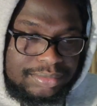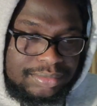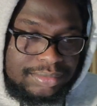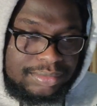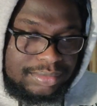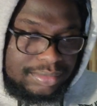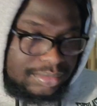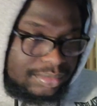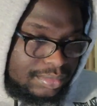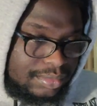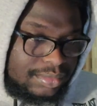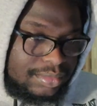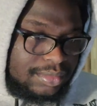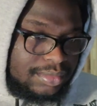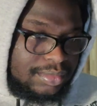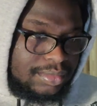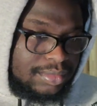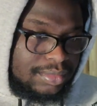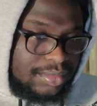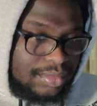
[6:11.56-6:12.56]

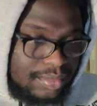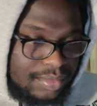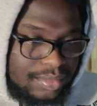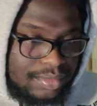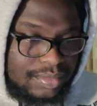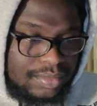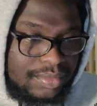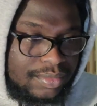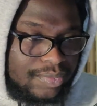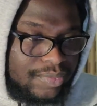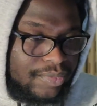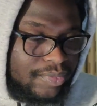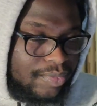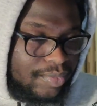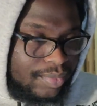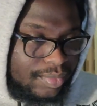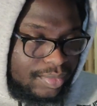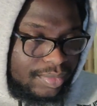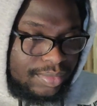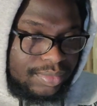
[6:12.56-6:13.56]

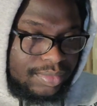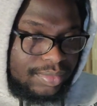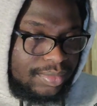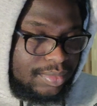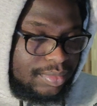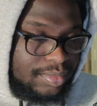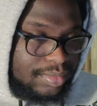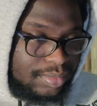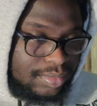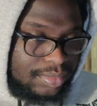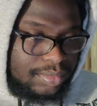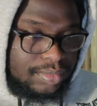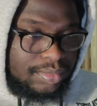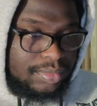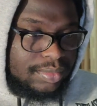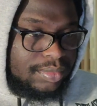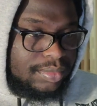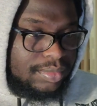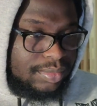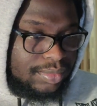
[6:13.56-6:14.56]

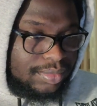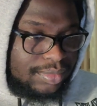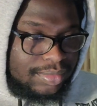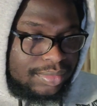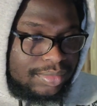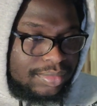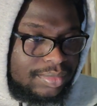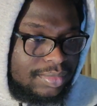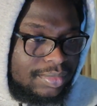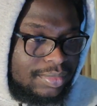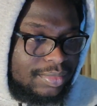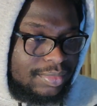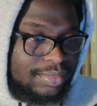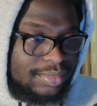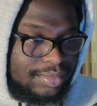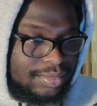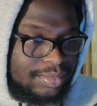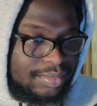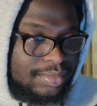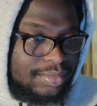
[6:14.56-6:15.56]

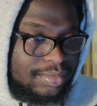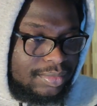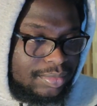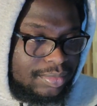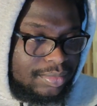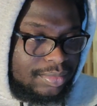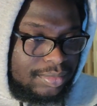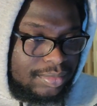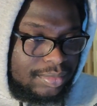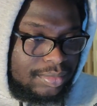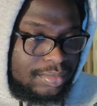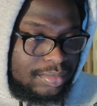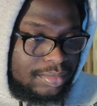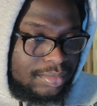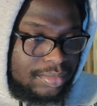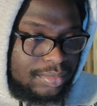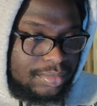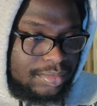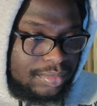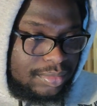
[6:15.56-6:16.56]

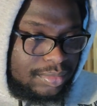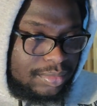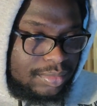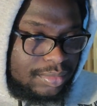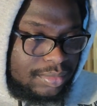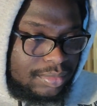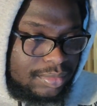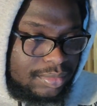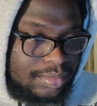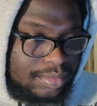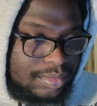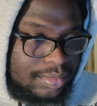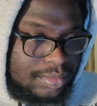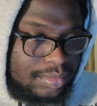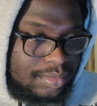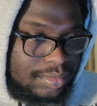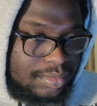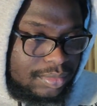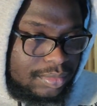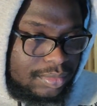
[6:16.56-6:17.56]

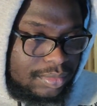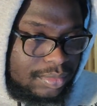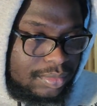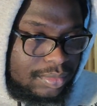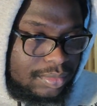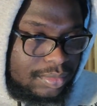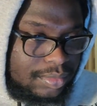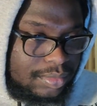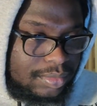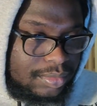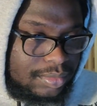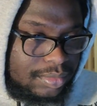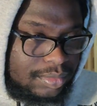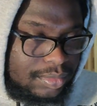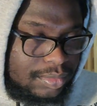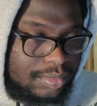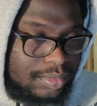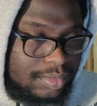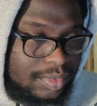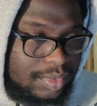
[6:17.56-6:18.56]
[no speech]